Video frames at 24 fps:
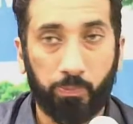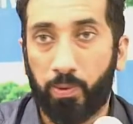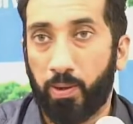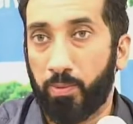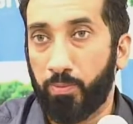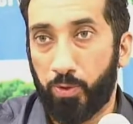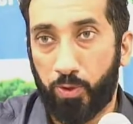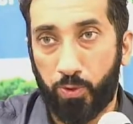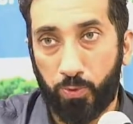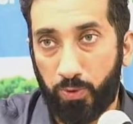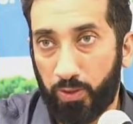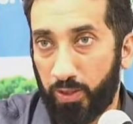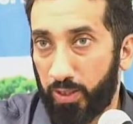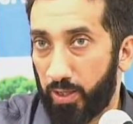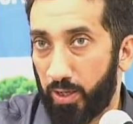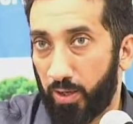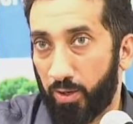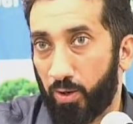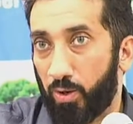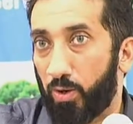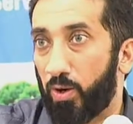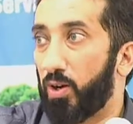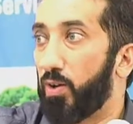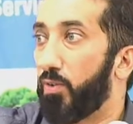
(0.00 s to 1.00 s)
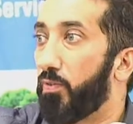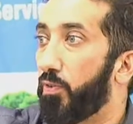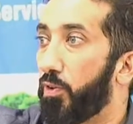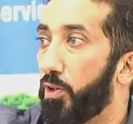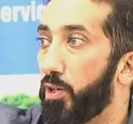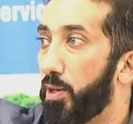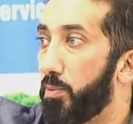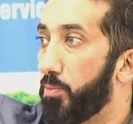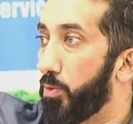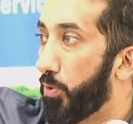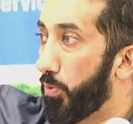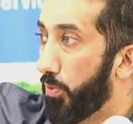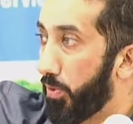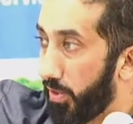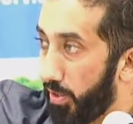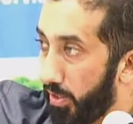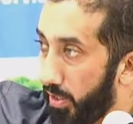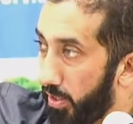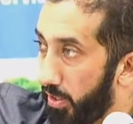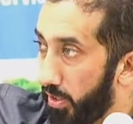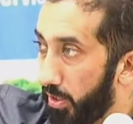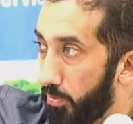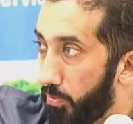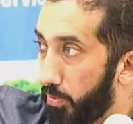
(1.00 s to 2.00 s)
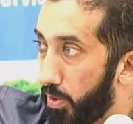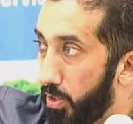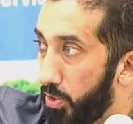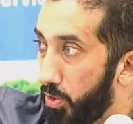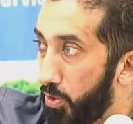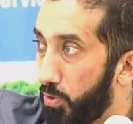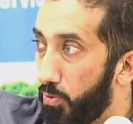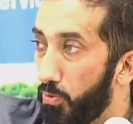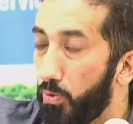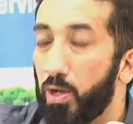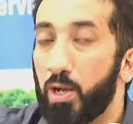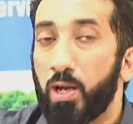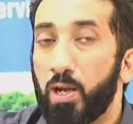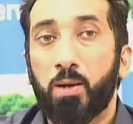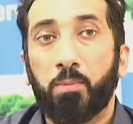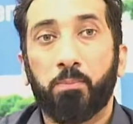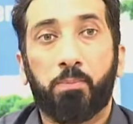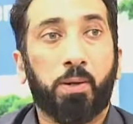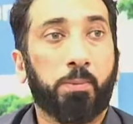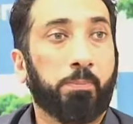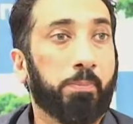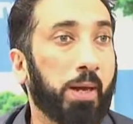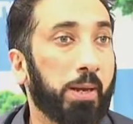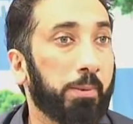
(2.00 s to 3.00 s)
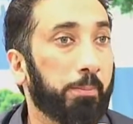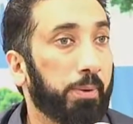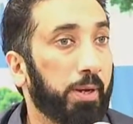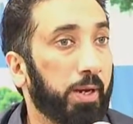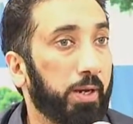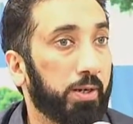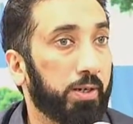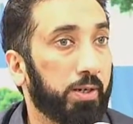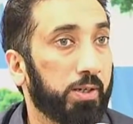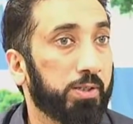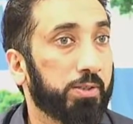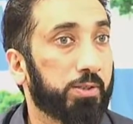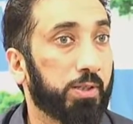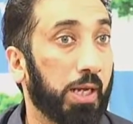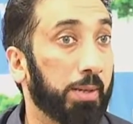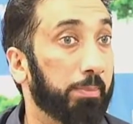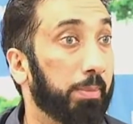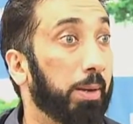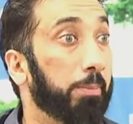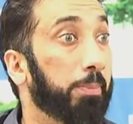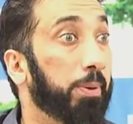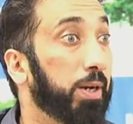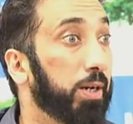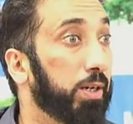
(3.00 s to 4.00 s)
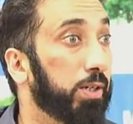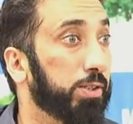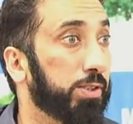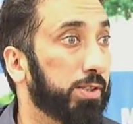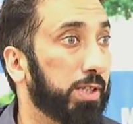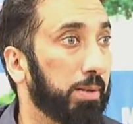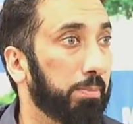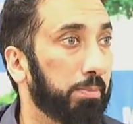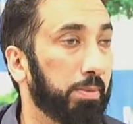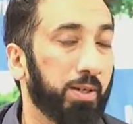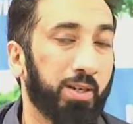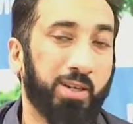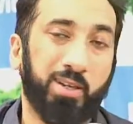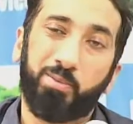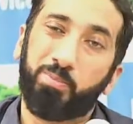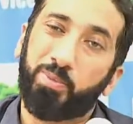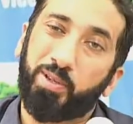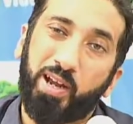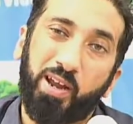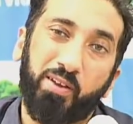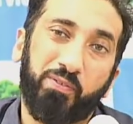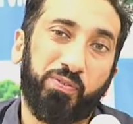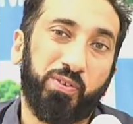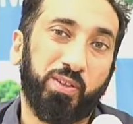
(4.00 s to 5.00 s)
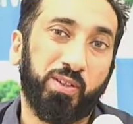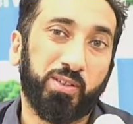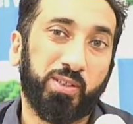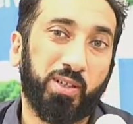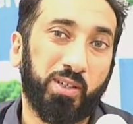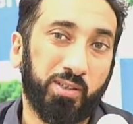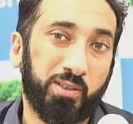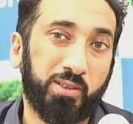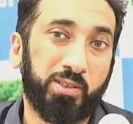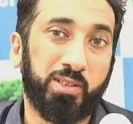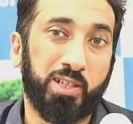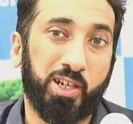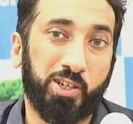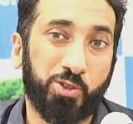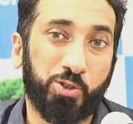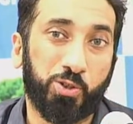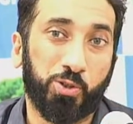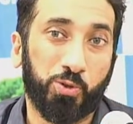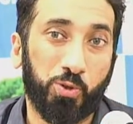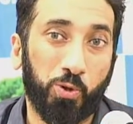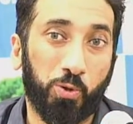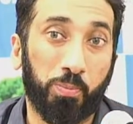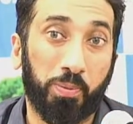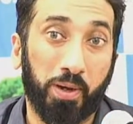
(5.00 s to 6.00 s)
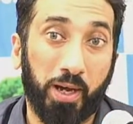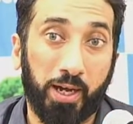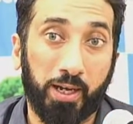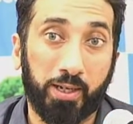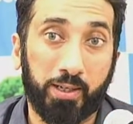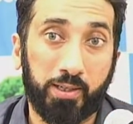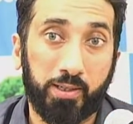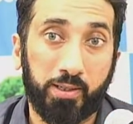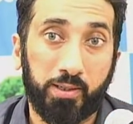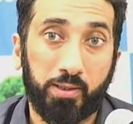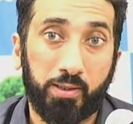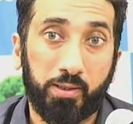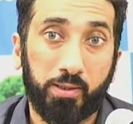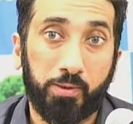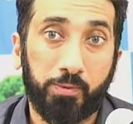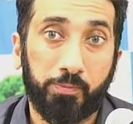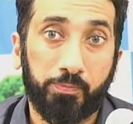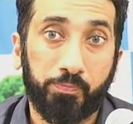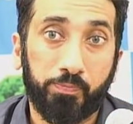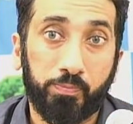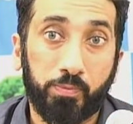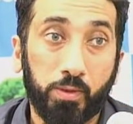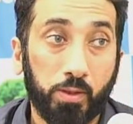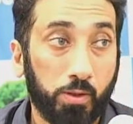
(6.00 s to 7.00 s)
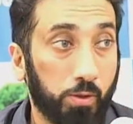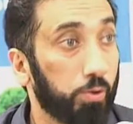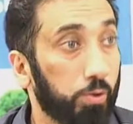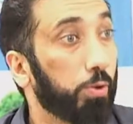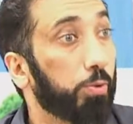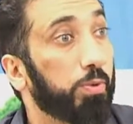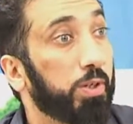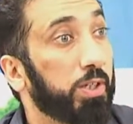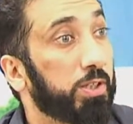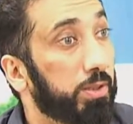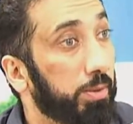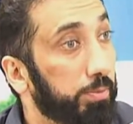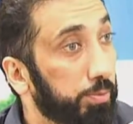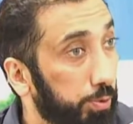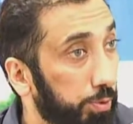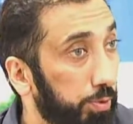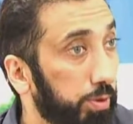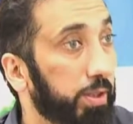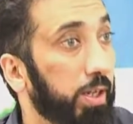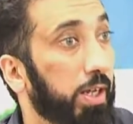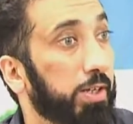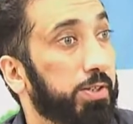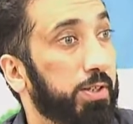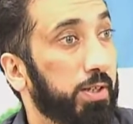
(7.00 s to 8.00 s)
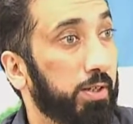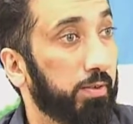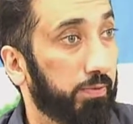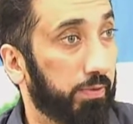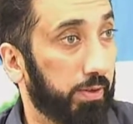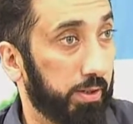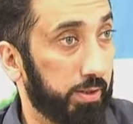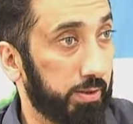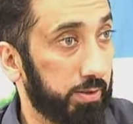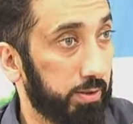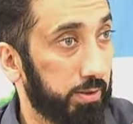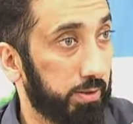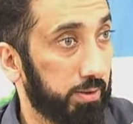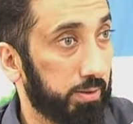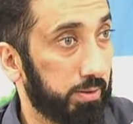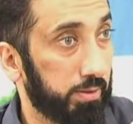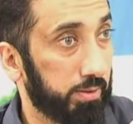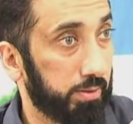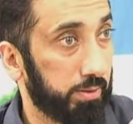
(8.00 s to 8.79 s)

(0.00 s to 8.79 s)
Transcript: I'm doing it at Harvard. I'm doing it at NYU. But my parents sent me here, but I feel guilty. I should go back. Go read some Surat Yasin first.